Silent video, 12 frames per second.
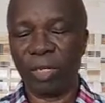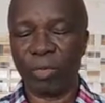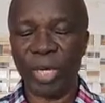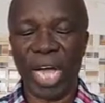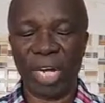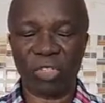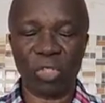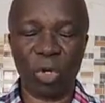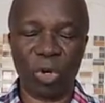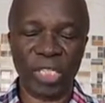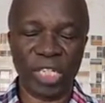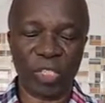We ask,
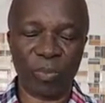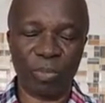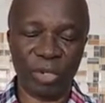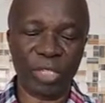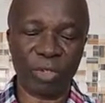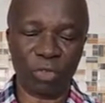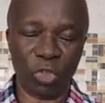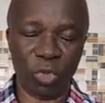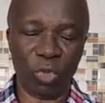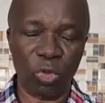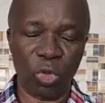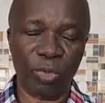Lord, that spirit of
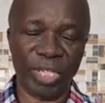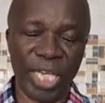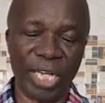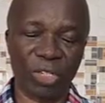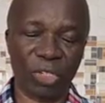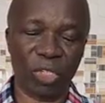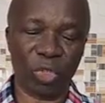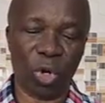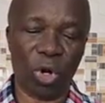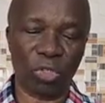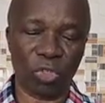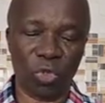truth, you will guide us into
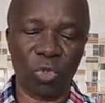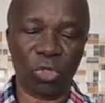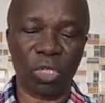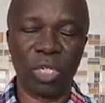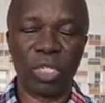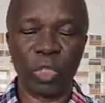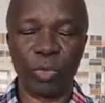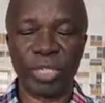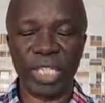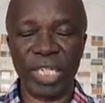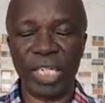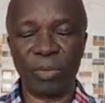all truth. You will
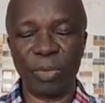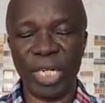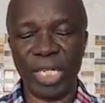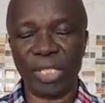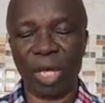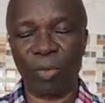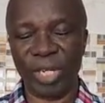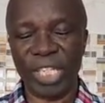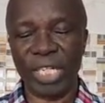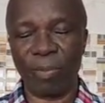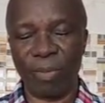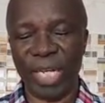illuminate our
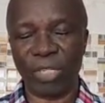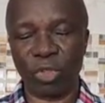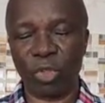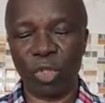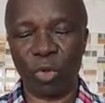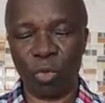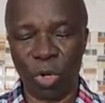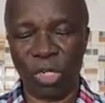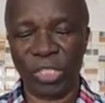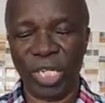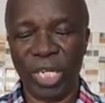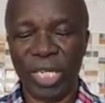inner man through your word.